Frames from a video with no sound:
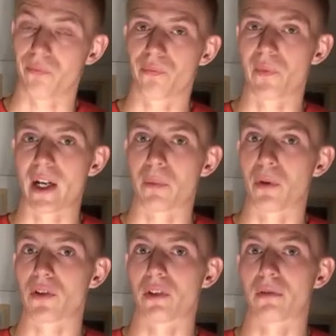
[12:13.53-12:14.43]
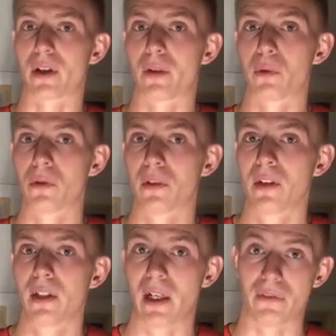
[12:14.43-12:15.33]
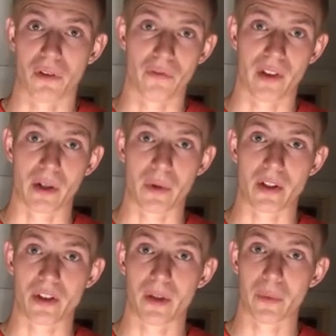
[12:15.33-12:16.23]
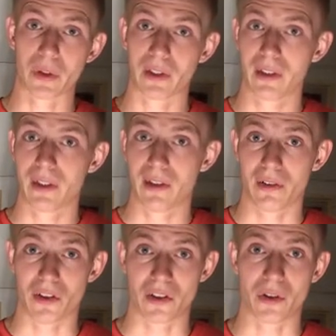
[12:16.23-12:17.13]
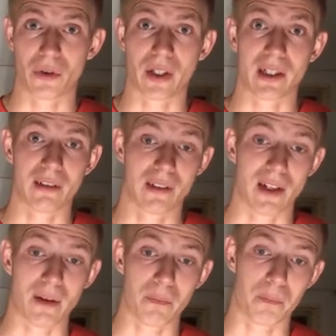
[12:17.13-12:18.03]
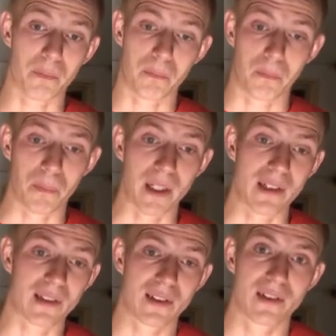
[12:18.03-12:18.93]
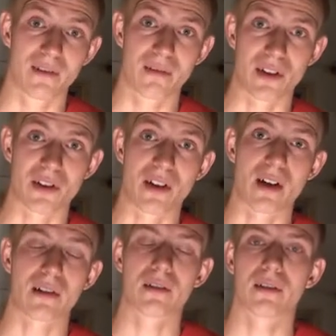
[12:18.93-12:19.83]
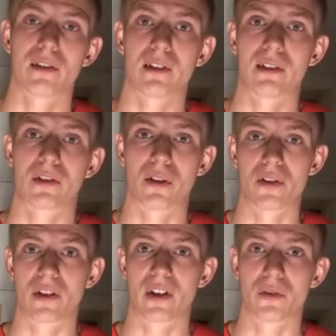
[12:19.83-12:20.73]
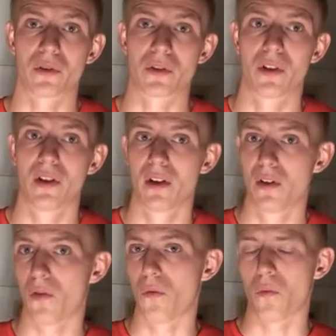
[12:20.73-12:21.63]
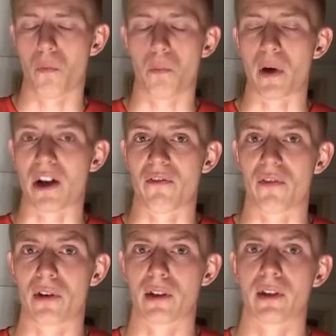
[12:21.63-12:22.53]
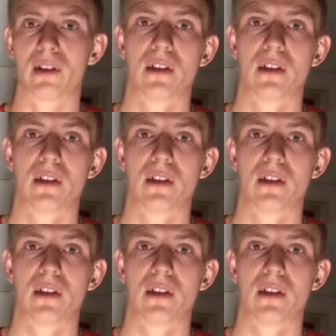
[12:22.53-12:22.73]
Light output's incredible. If you don't feel like watching anymore, just know that it beats the stock turn signals by far.